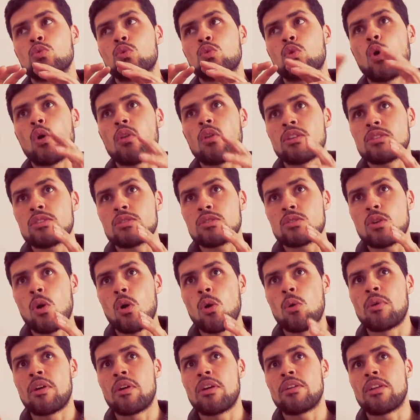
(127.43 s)

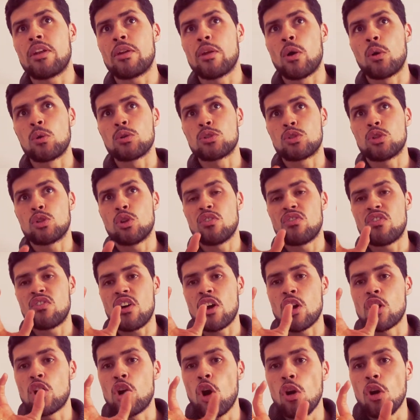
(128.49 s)
co-discover the notion of
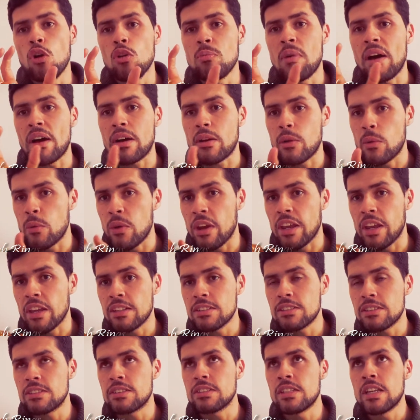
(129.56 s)
Goldbach
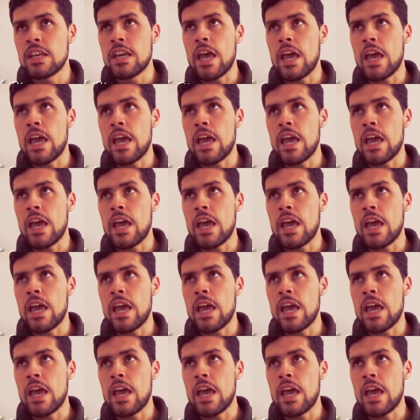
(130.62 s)
rings